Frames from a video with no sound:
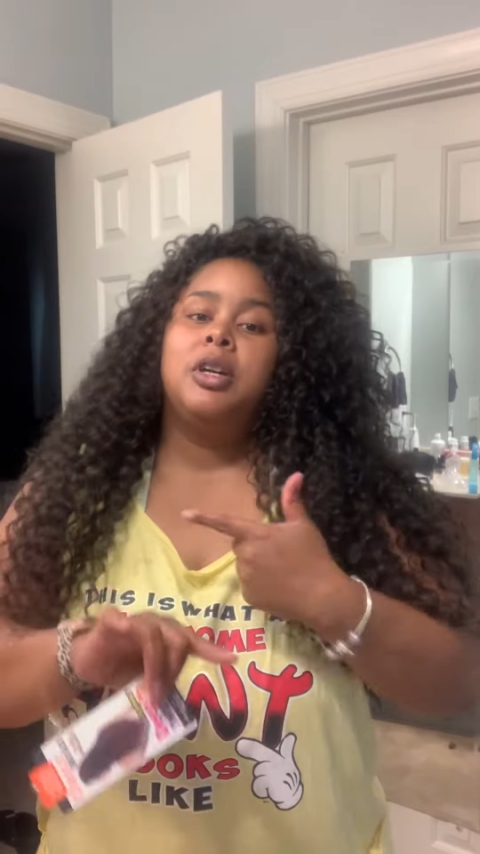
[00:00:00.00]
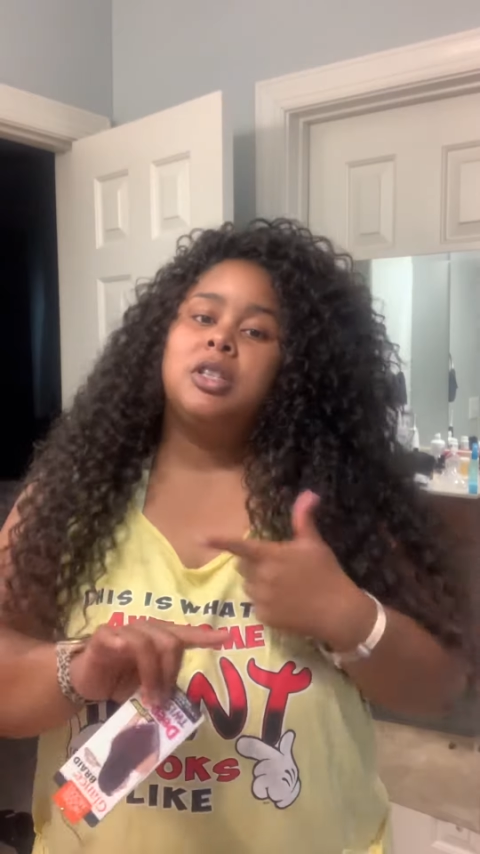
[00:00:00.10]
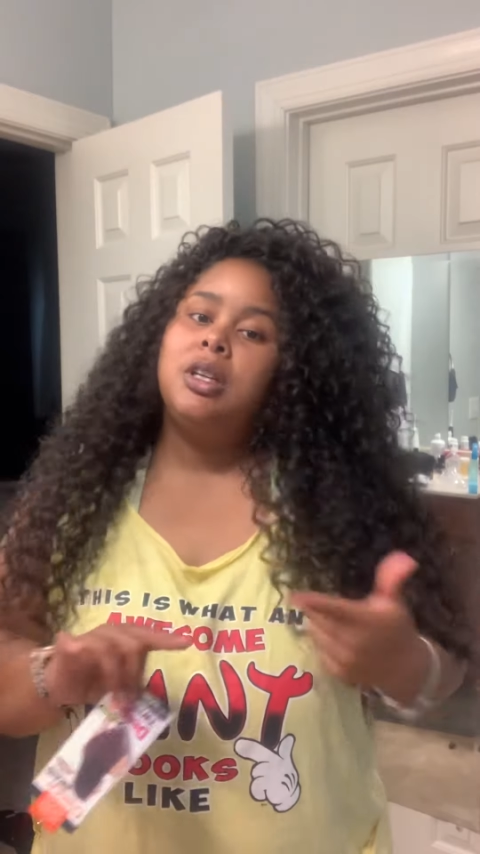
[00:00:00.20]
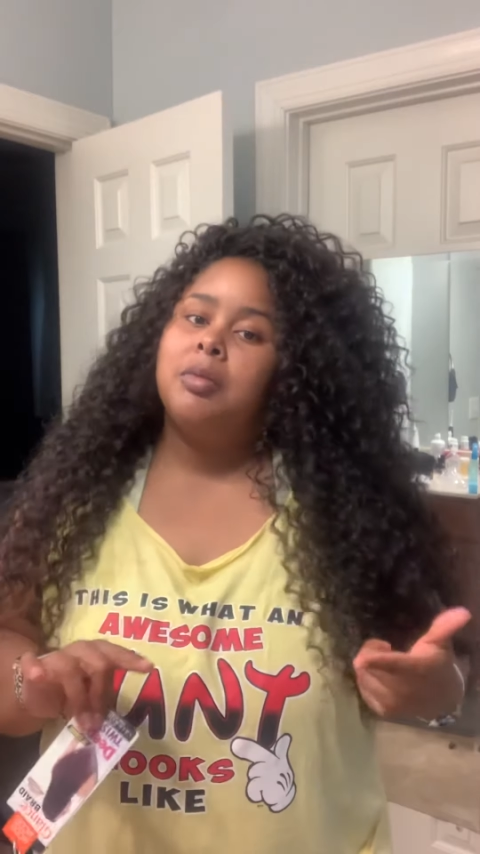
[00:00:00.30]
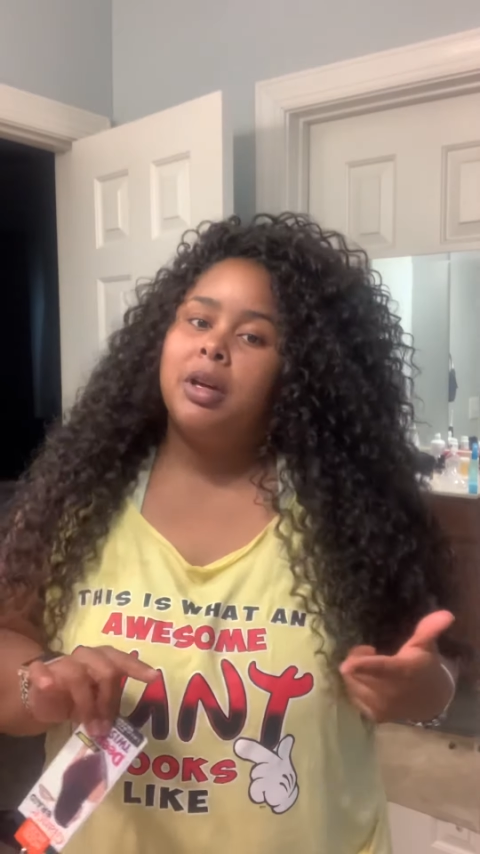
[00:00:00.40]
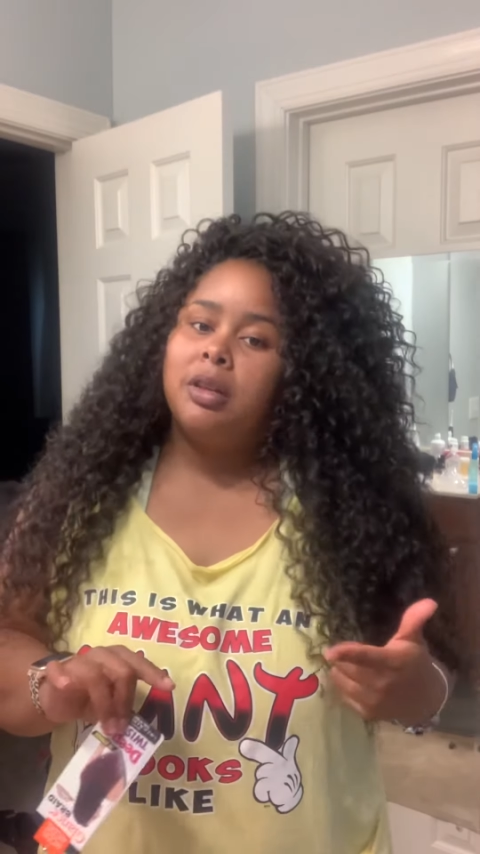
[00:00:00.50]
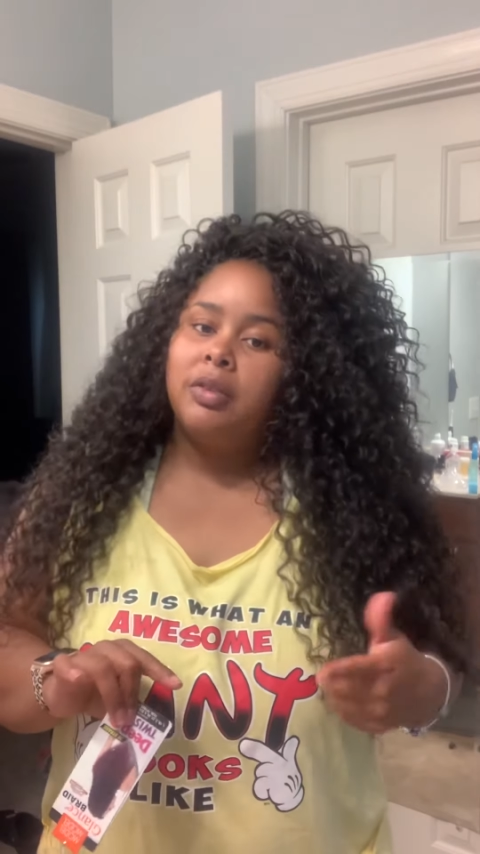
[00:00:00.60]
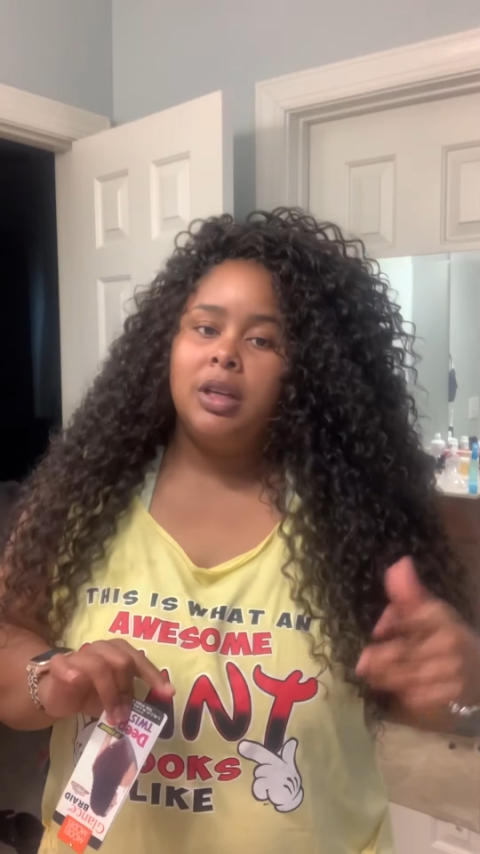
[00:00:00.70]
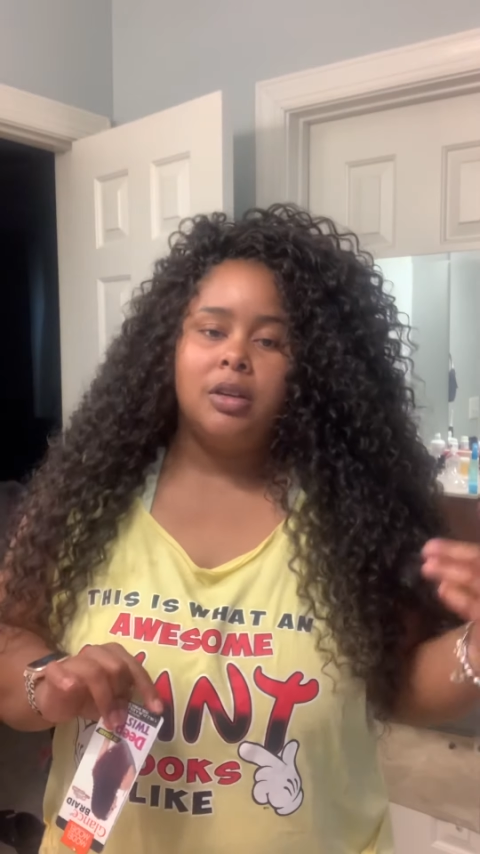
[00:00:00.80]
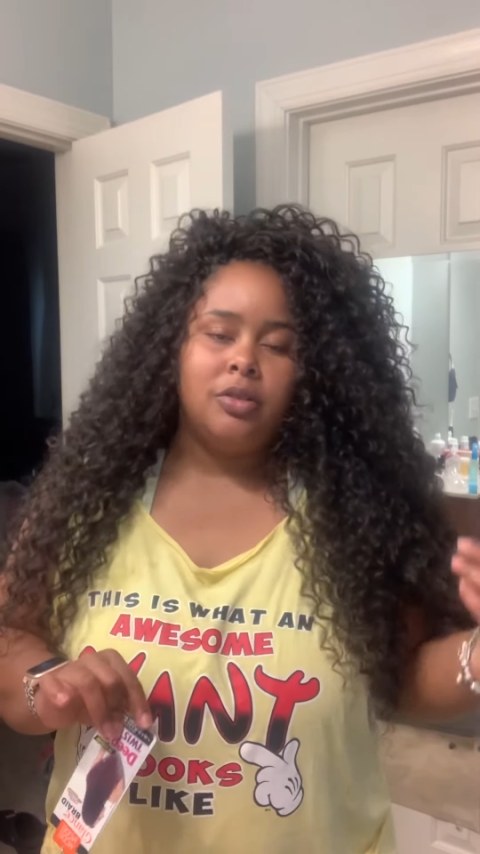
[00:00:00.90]
any of my other
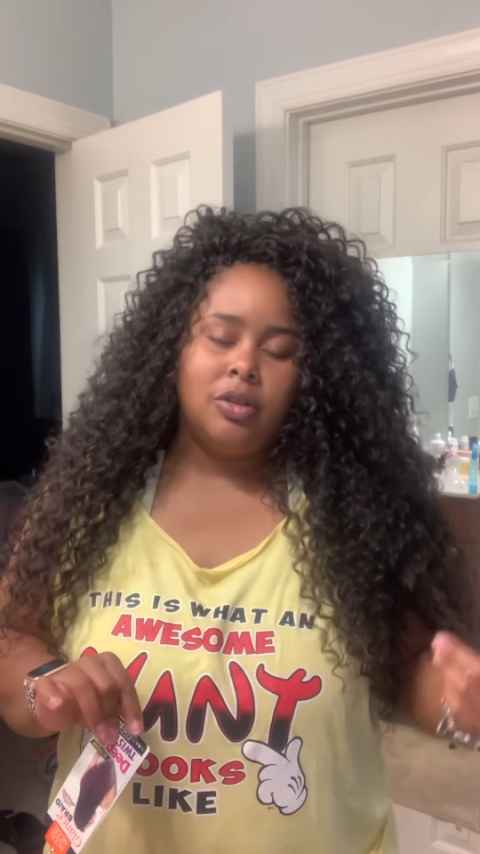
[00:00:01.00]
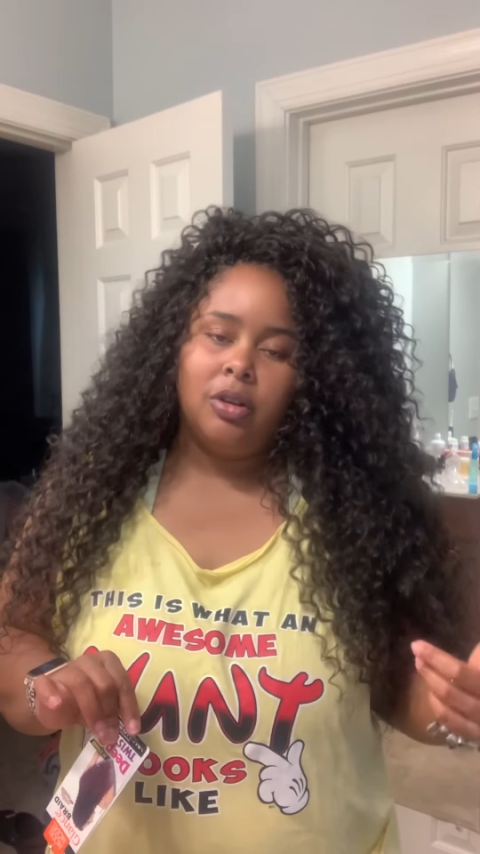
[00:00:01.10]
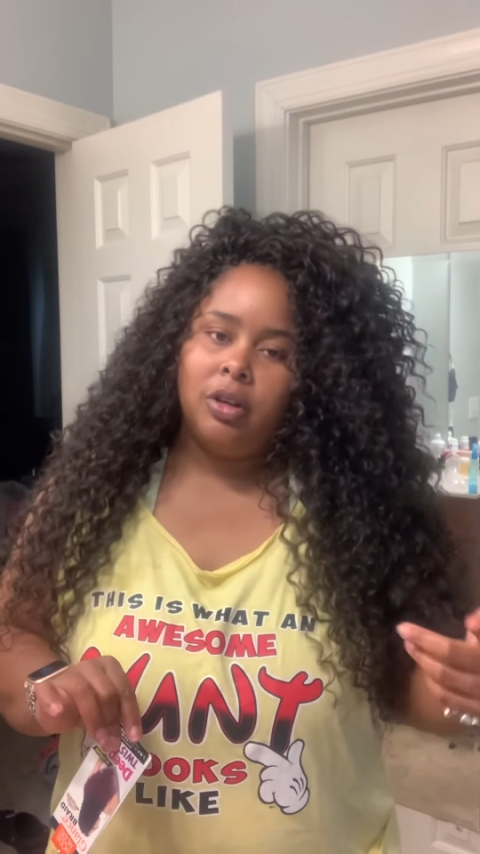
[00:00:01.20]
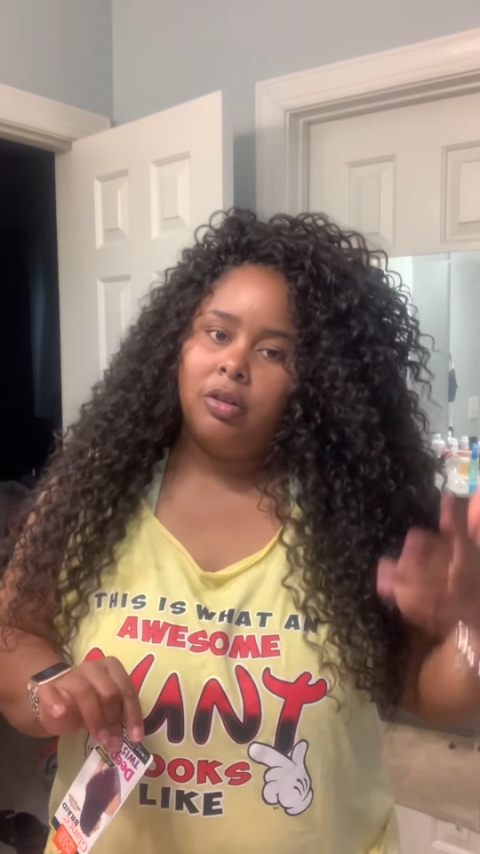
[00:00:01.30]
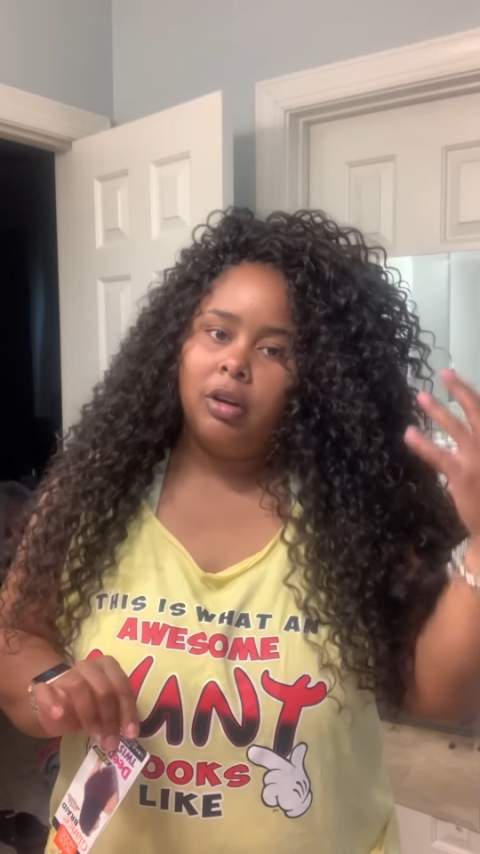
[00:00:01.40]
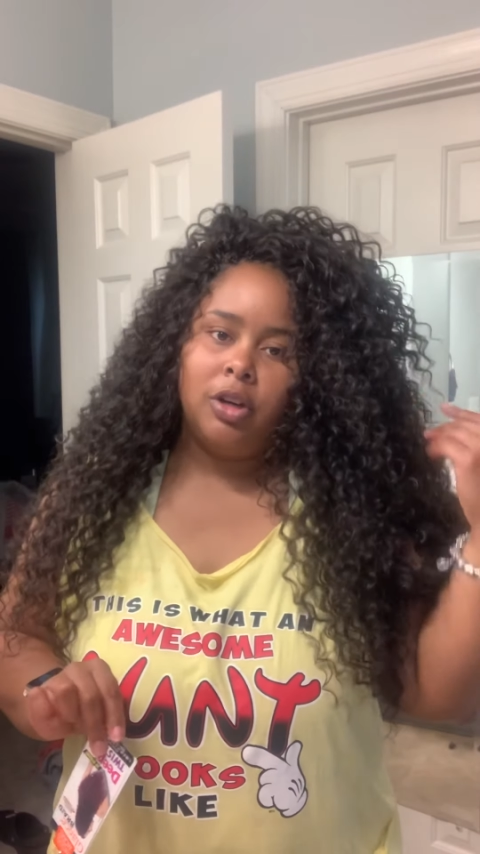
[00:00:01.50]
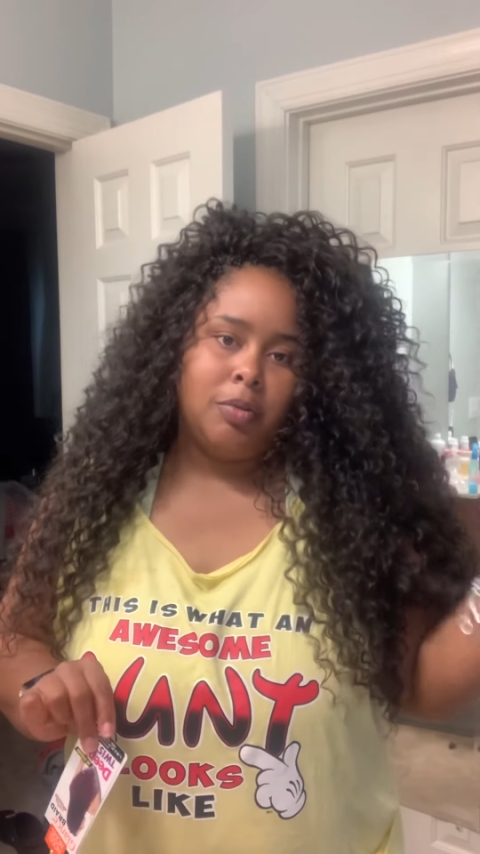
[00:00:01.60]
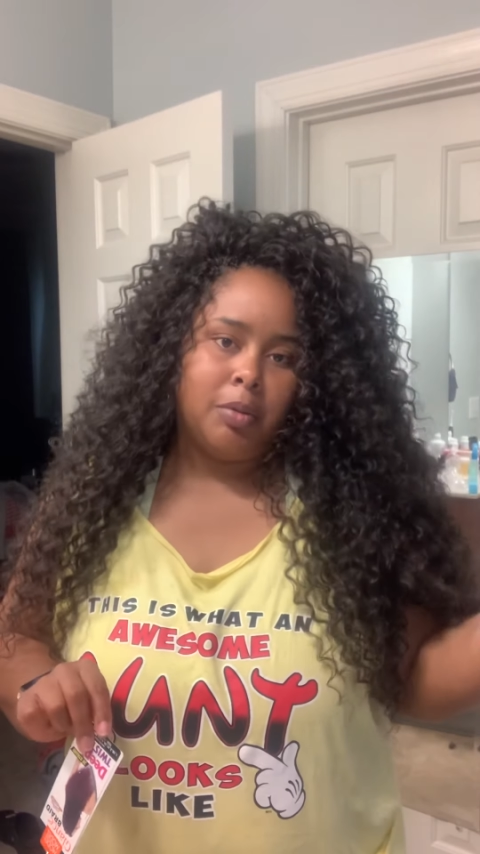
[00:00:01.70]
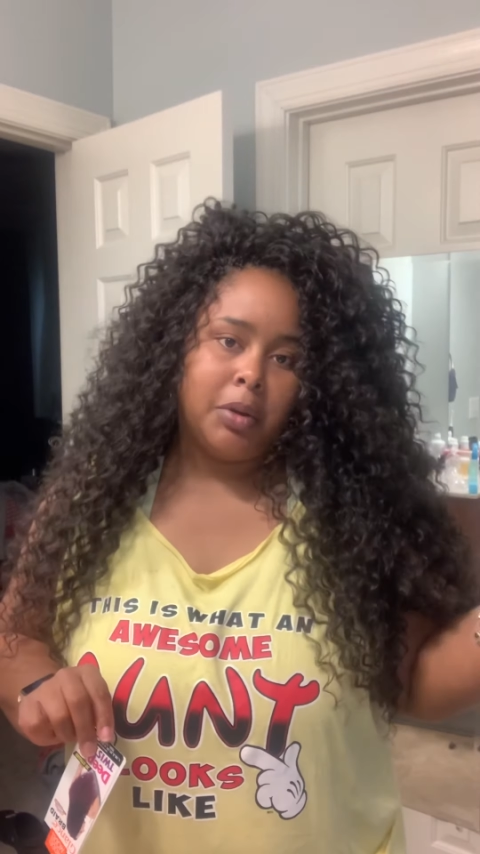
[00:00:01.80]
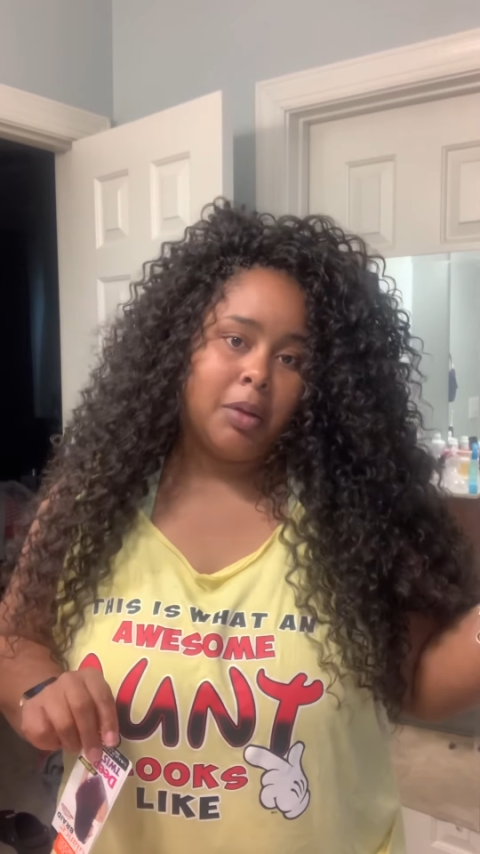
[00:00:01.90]
videos, you already know how I do my
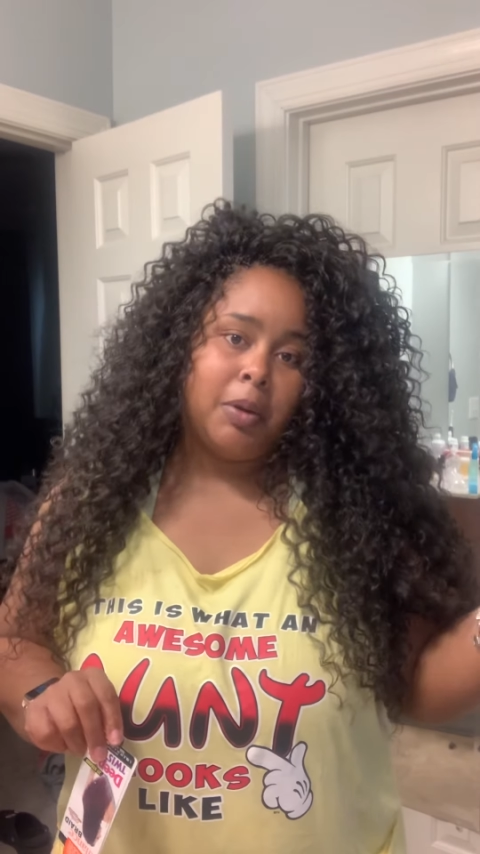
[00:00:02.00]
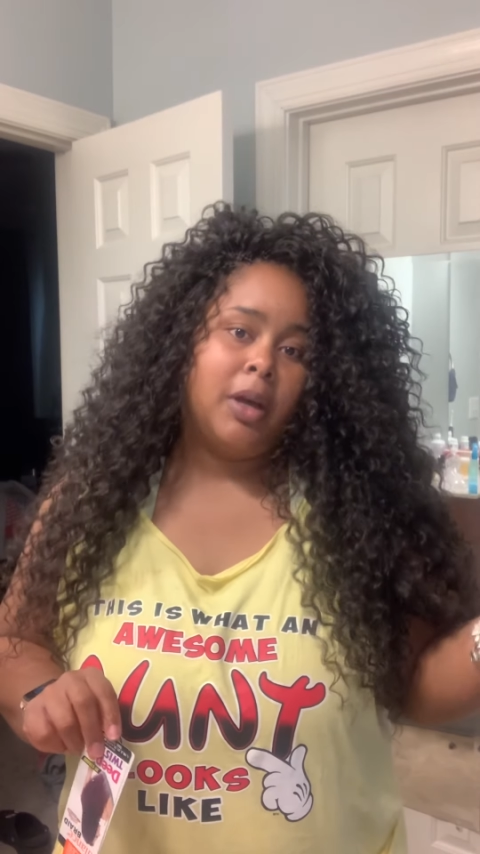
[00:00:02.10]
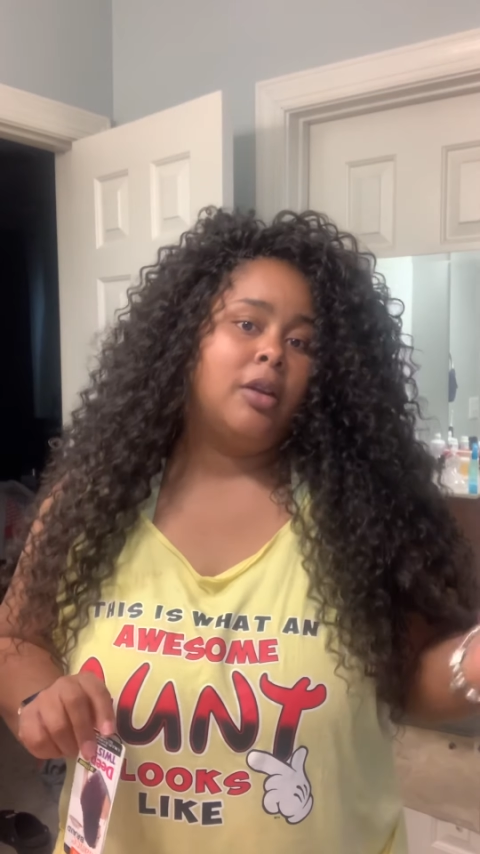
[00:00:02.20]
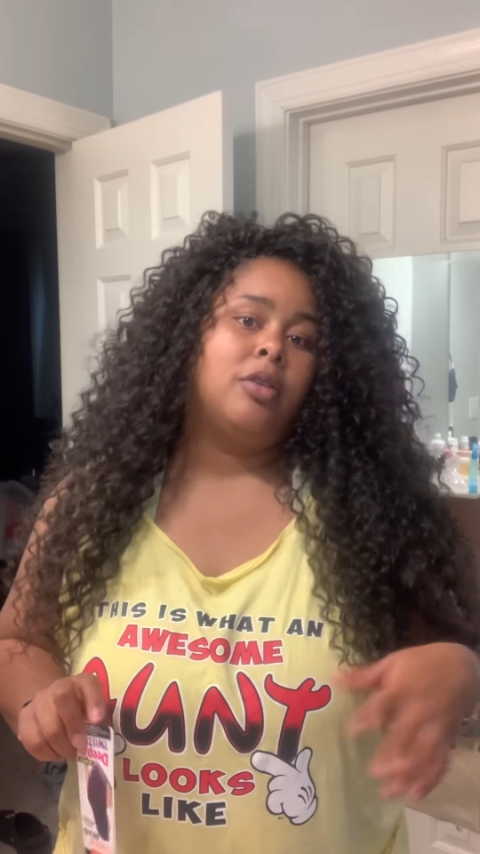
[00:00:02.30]
braid pattern,